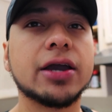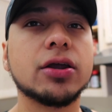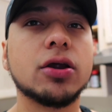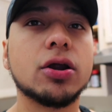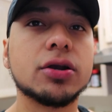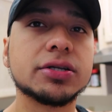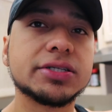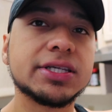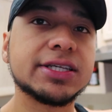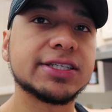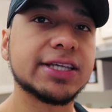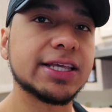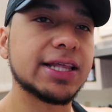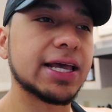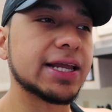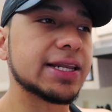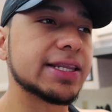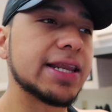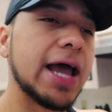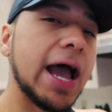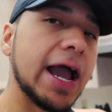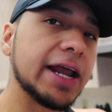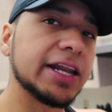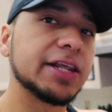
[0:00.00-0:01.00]
can honestly say like
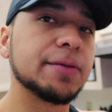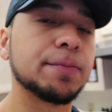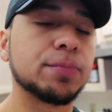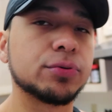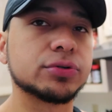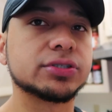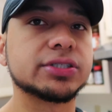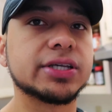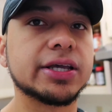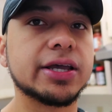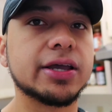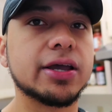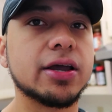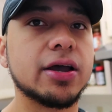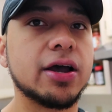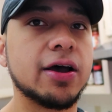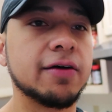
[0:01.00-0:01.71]
90%